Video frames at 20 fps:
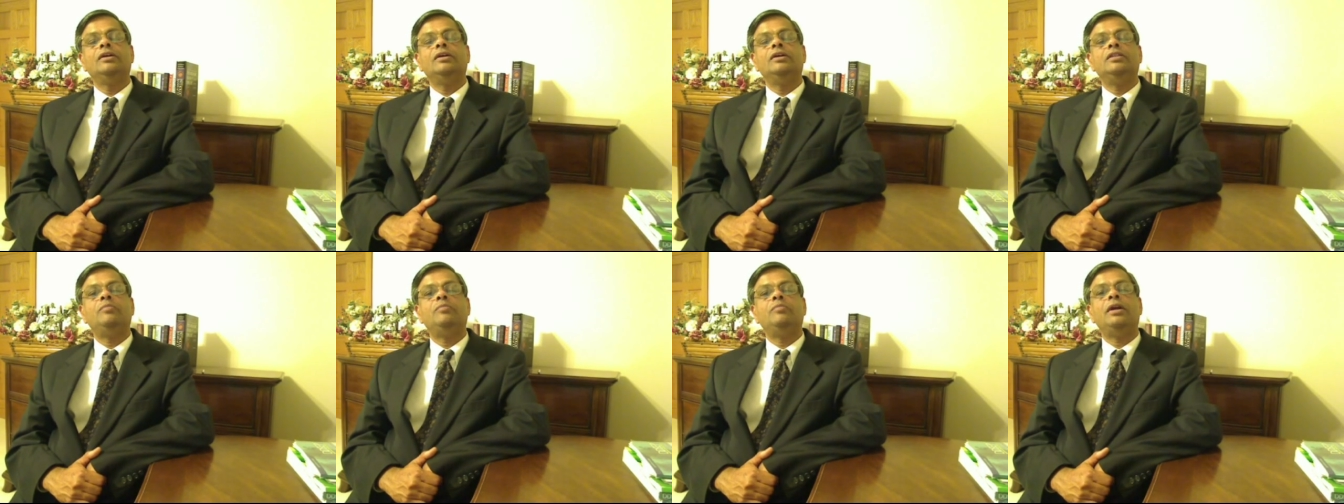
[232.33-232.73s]

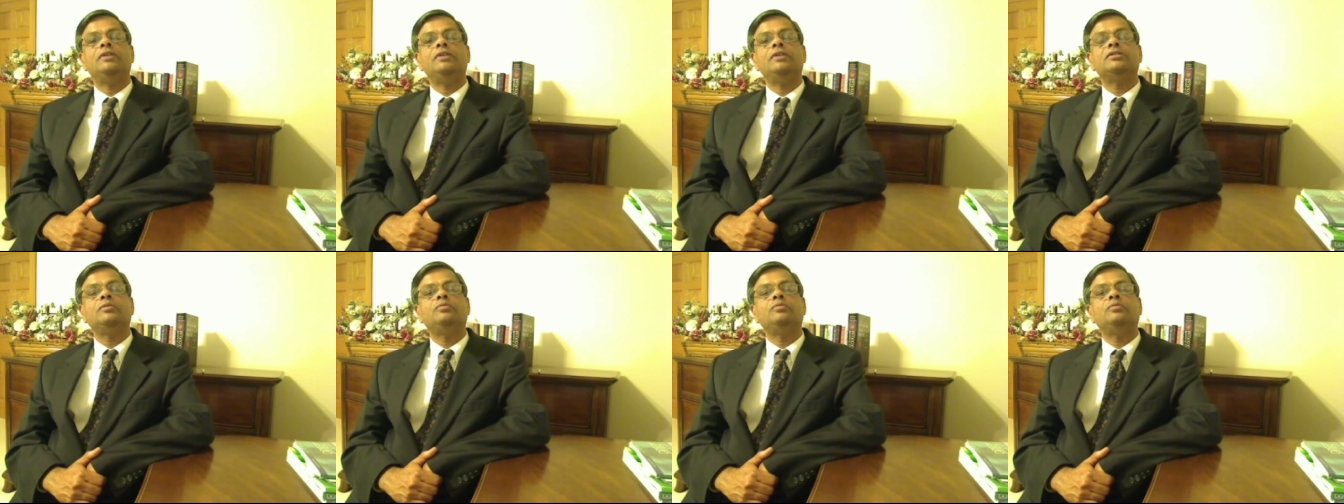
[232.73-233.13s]
The
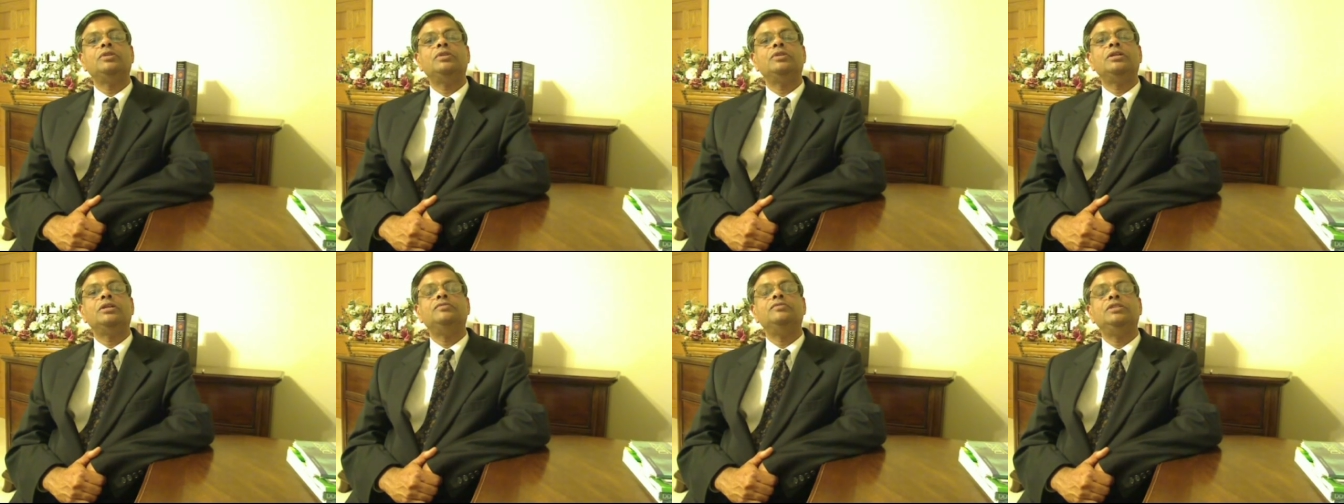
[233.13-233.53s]
manuscript will
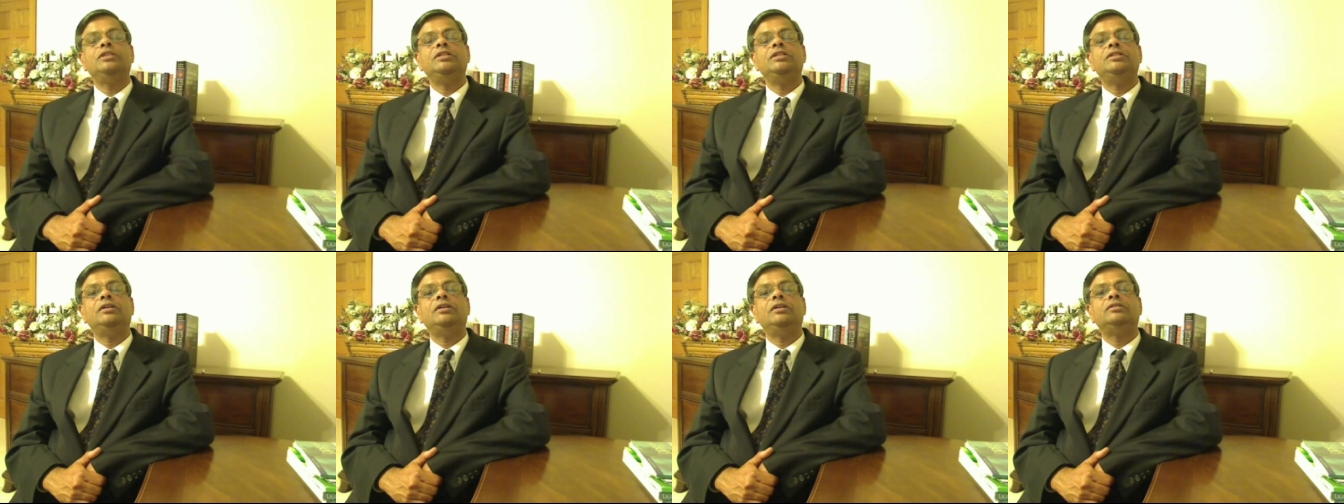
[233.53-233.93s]
give
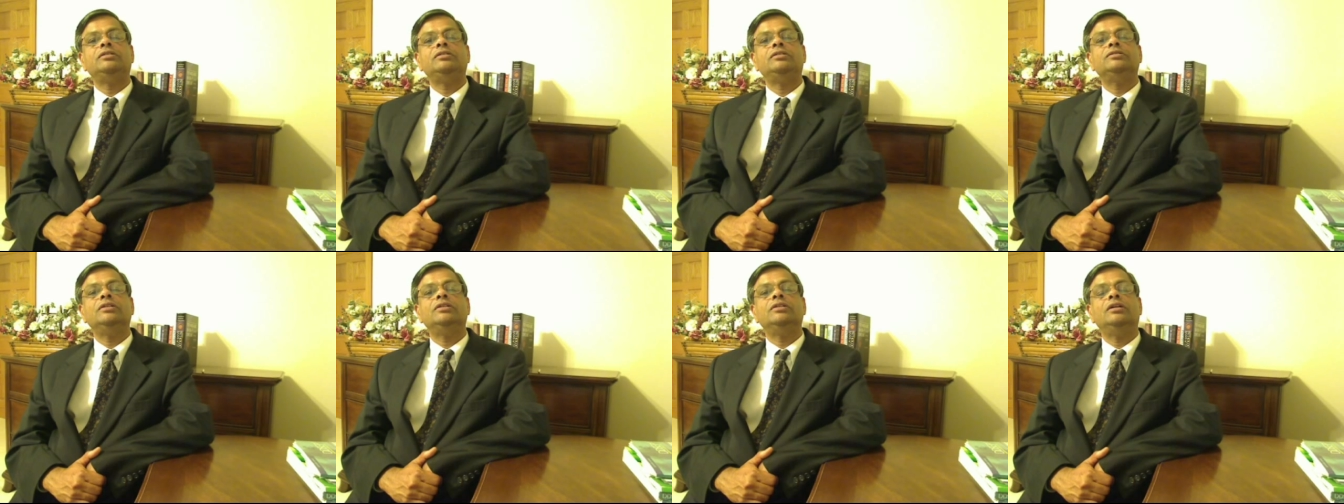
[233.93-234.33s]

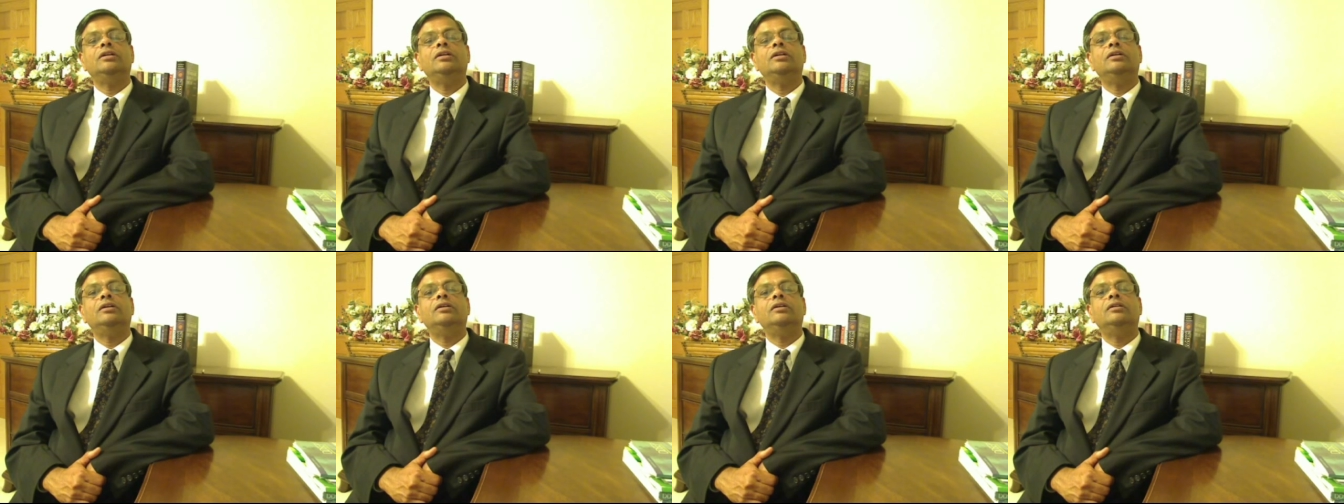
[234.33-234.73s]
detailed
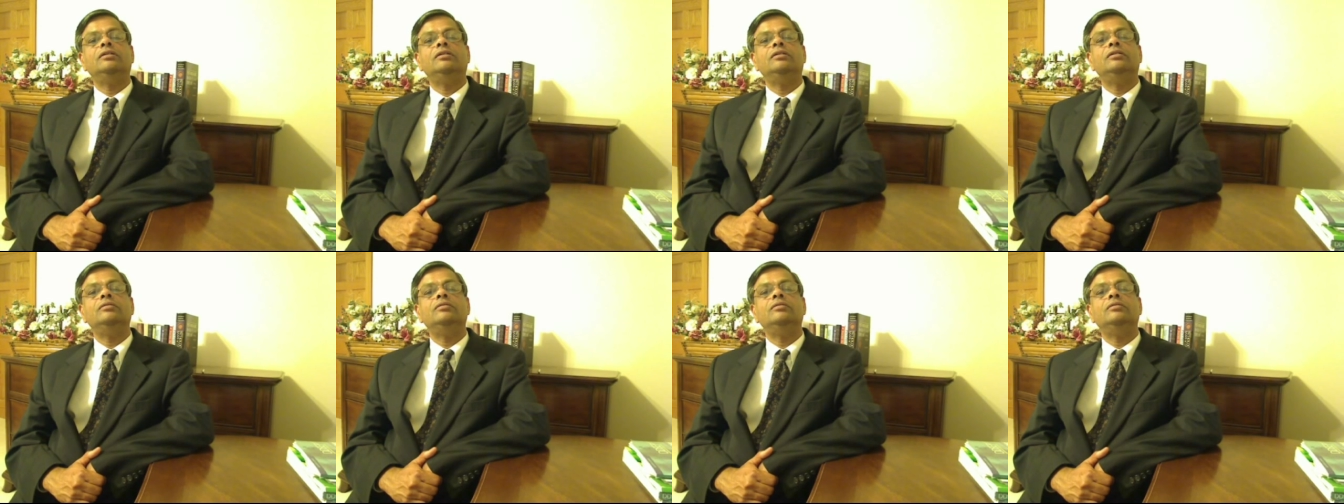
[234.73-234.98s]
uh,